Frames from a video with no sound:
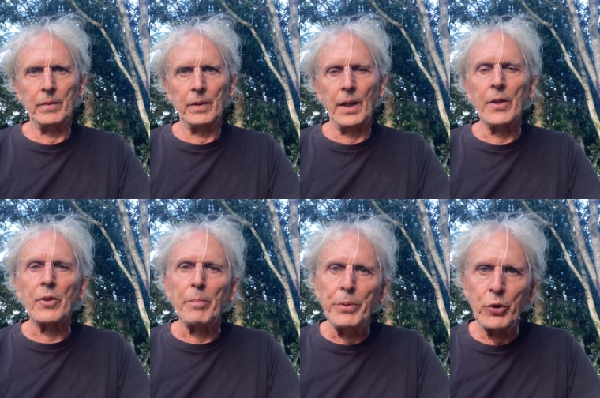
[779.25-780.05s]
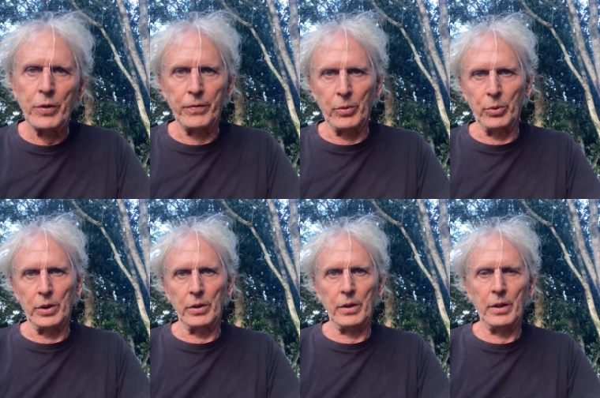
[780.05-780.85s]
It's a beautiful
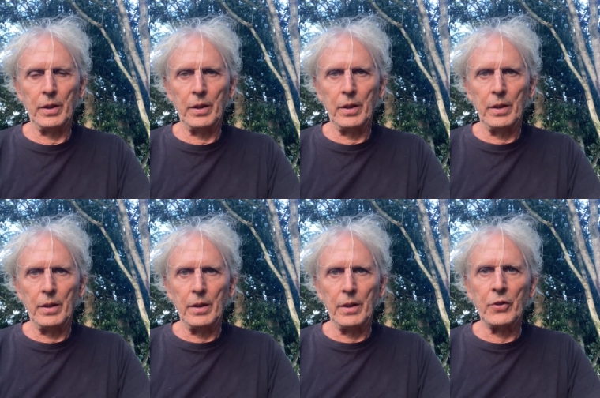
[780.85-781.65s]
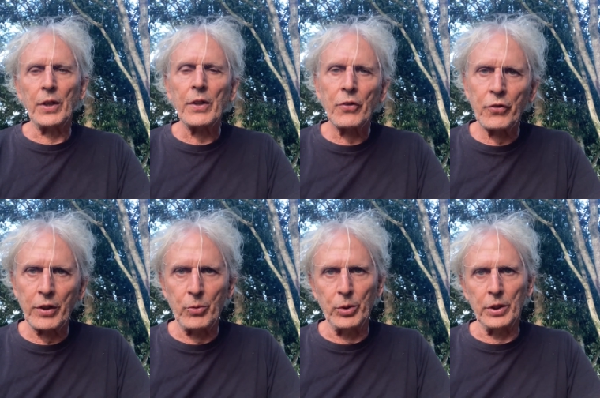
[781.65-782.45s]
word. It's not a
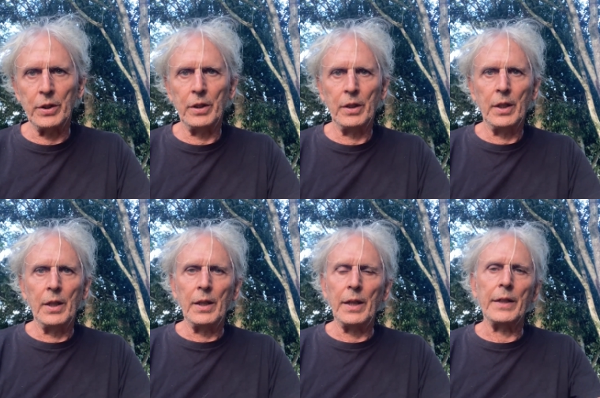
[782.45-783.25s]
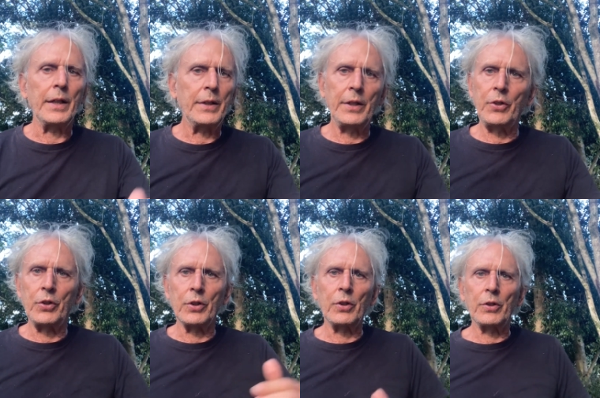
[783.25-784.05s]
sick word like they teach
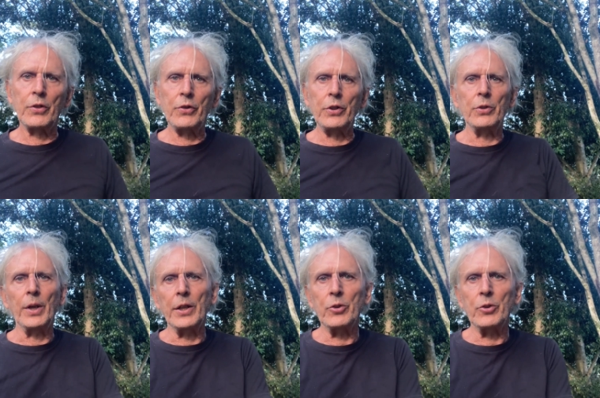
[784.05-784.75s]
you in all these new age